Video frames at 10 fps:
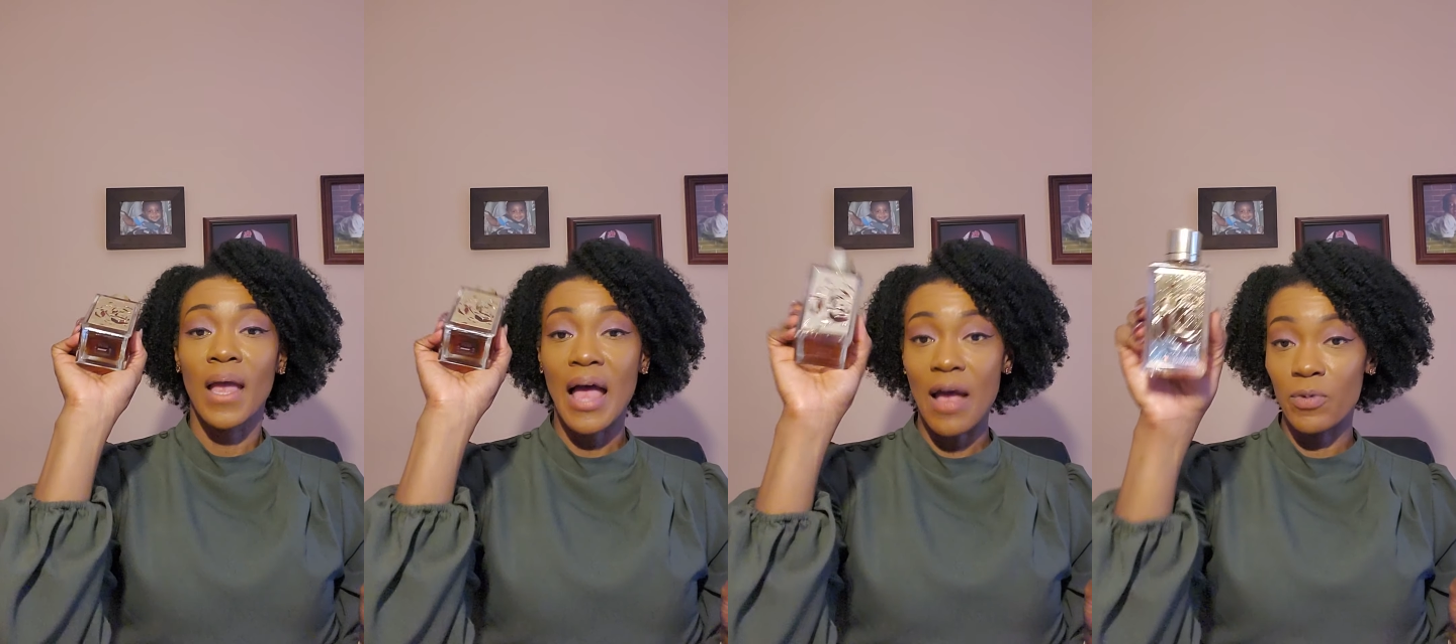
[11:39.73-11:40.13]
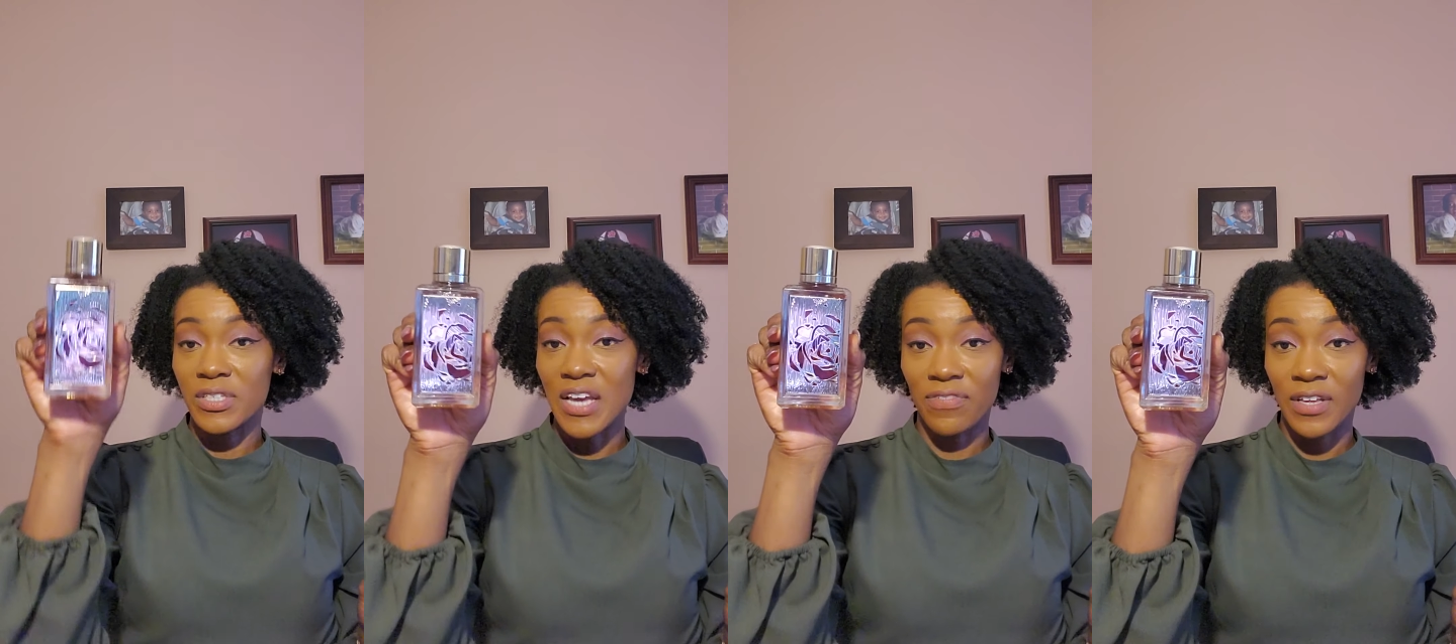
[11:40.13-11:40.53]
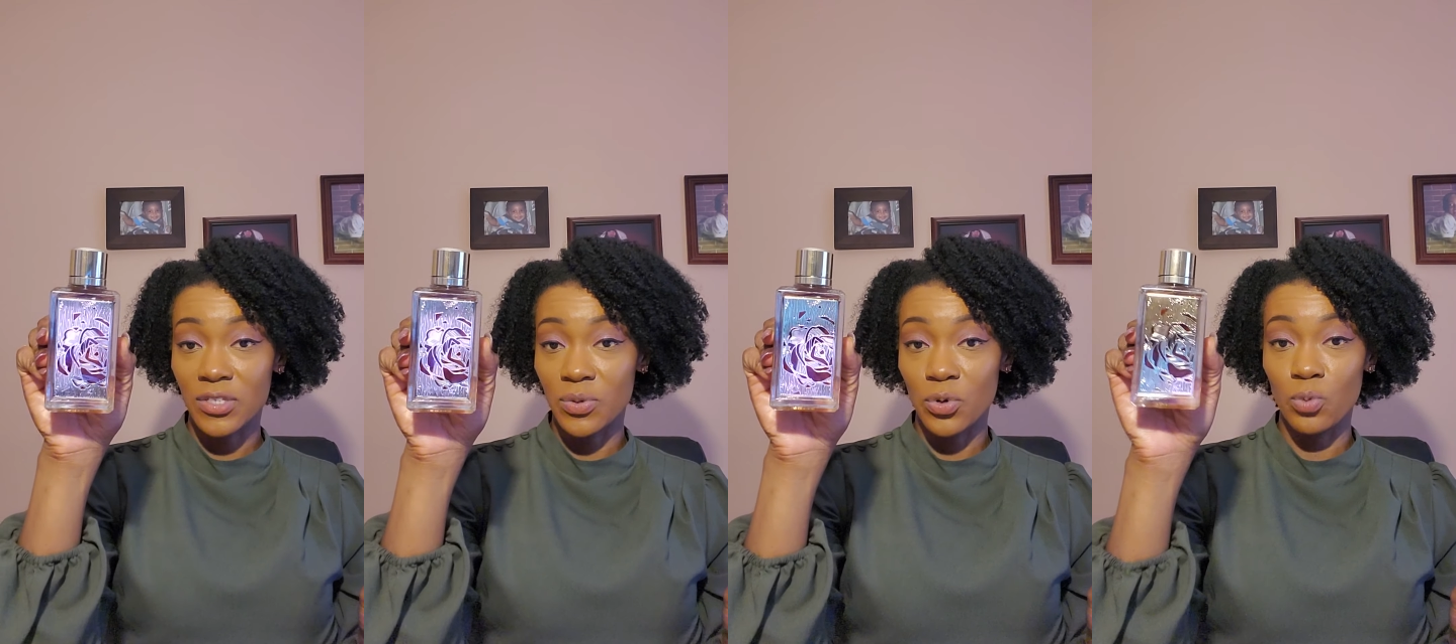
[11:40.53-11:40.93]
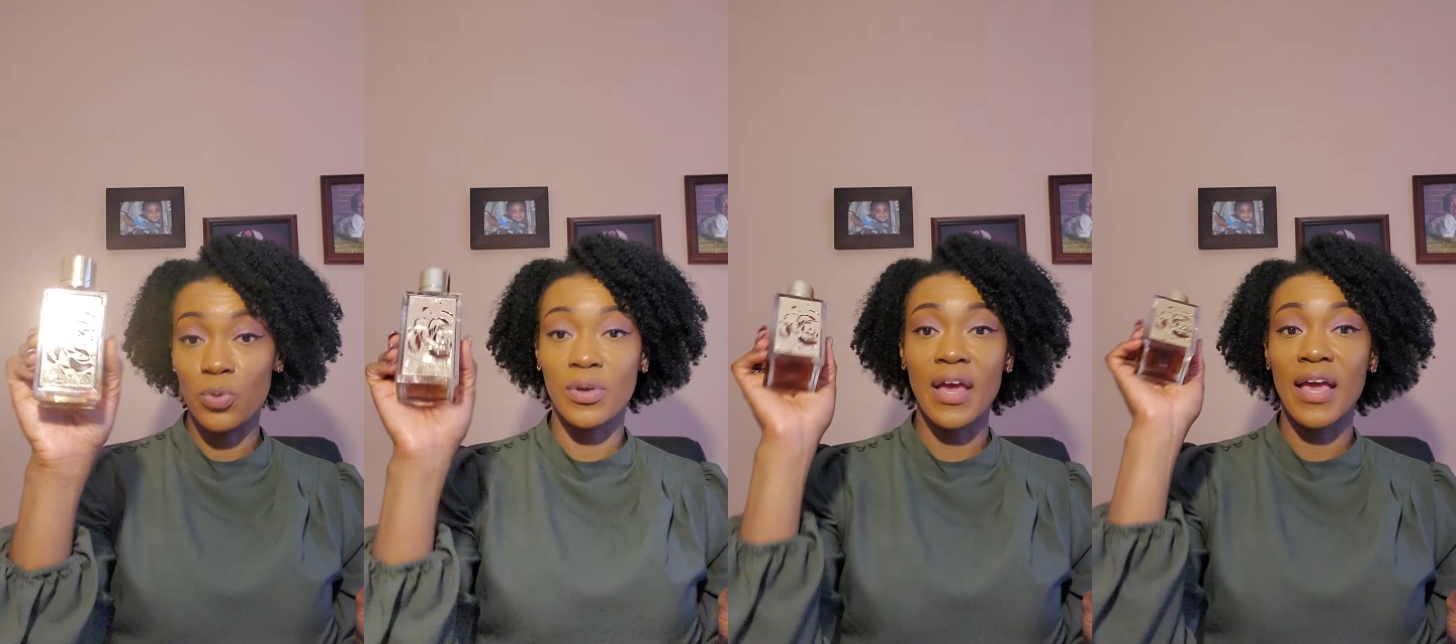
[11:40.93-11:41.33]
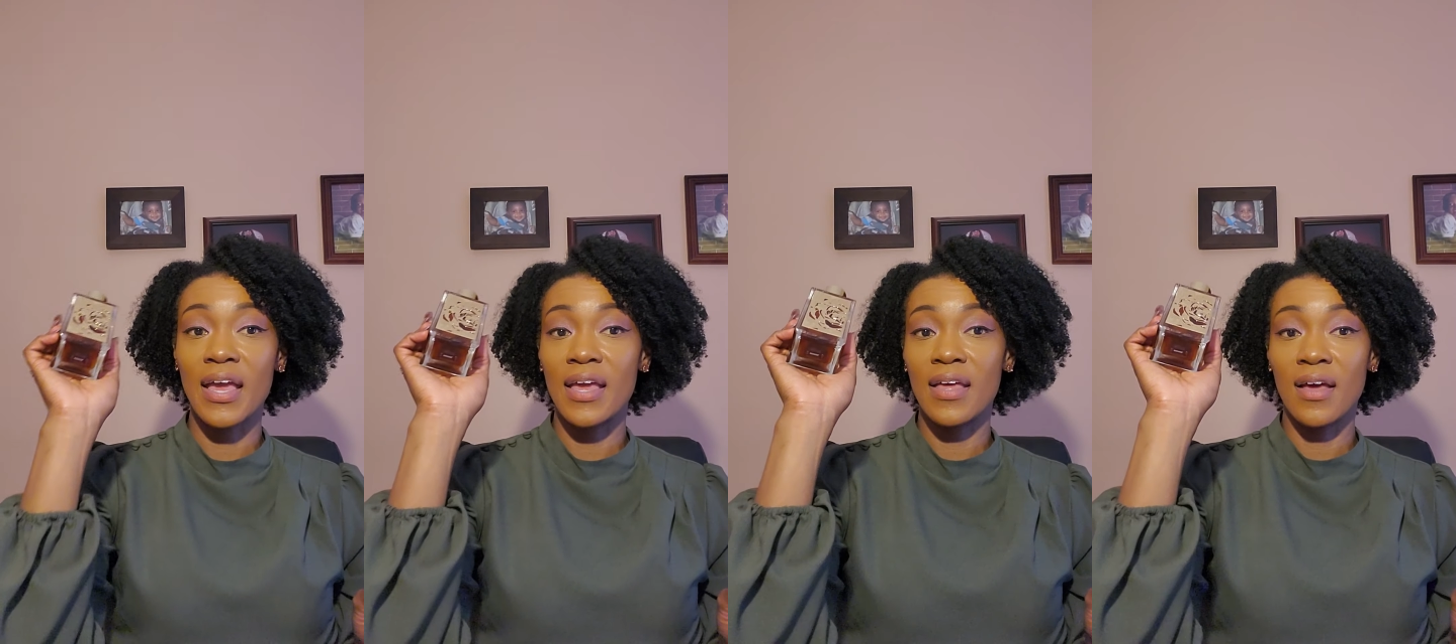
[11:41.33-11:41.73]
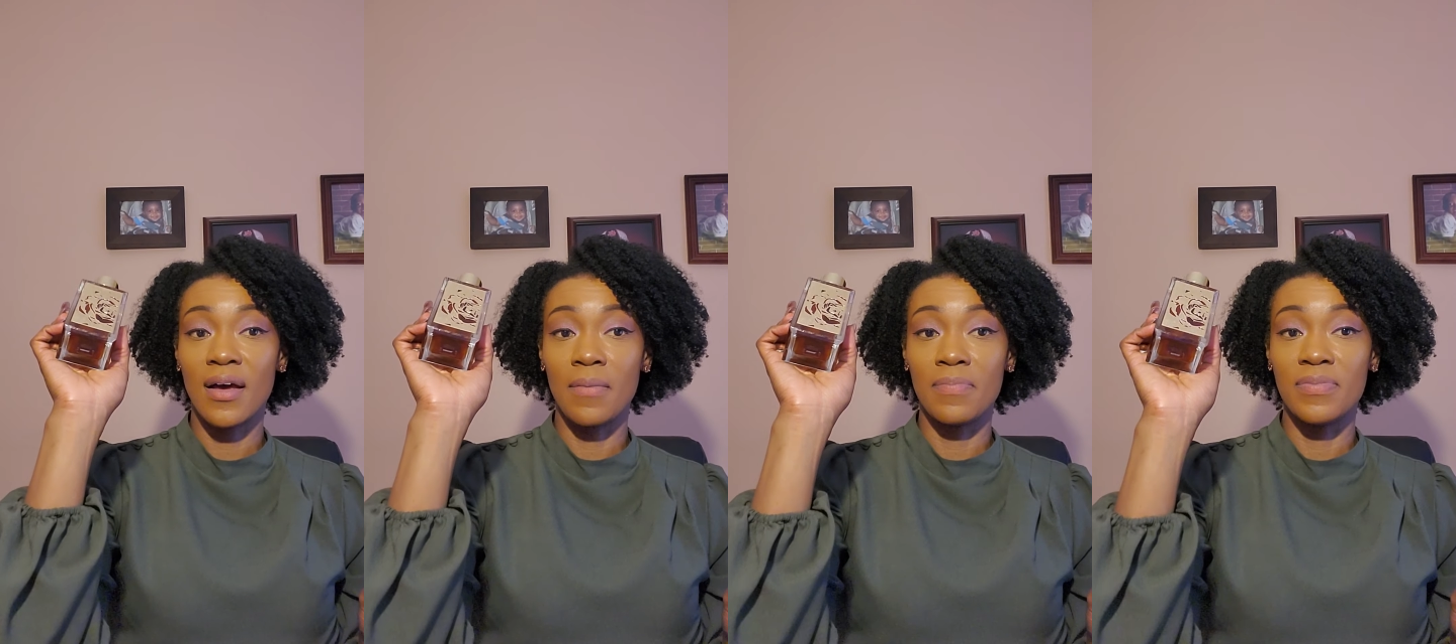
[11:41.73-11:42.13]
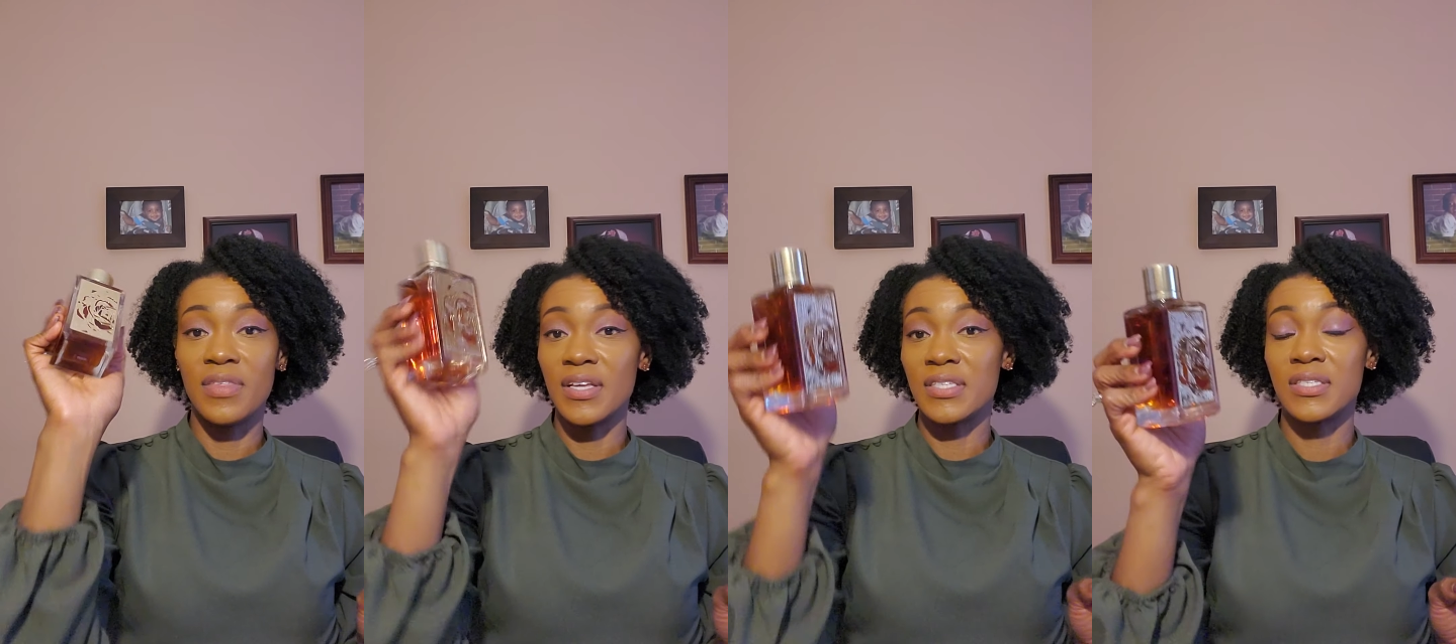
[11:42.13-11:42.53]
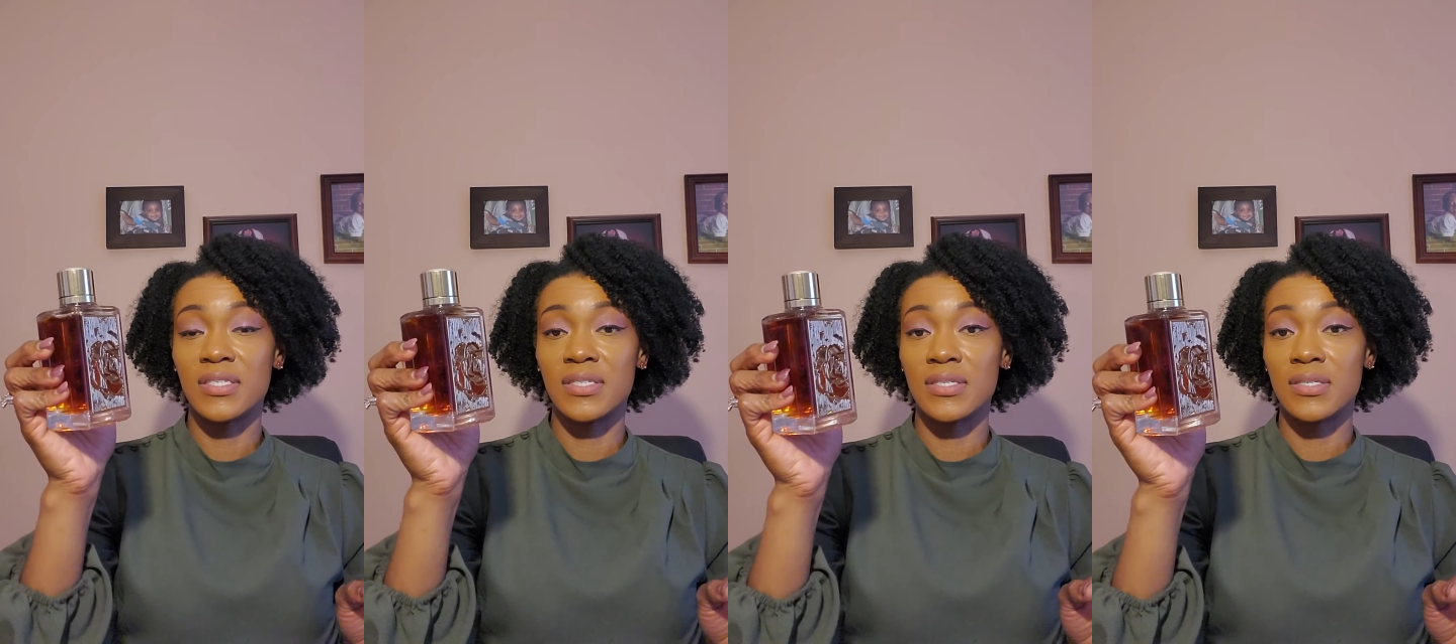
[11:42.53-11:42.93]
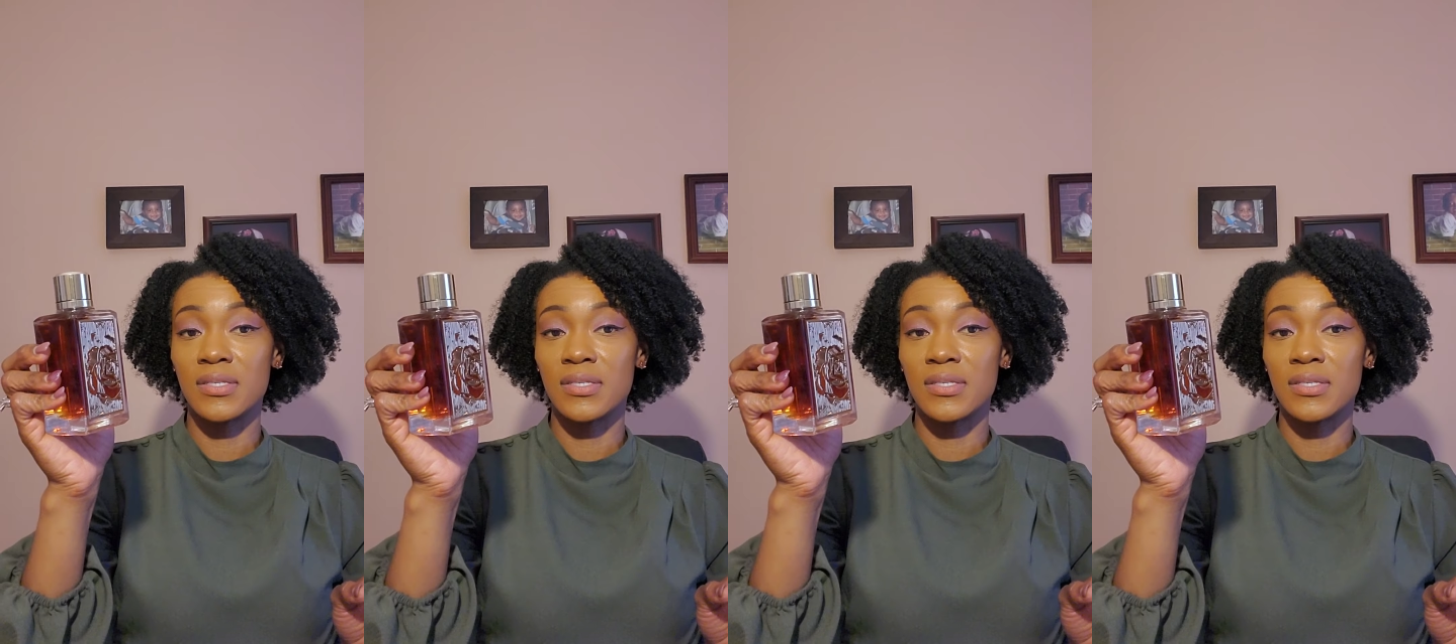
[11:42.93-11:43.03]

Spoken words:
I would definitely do Oud Bouquet. This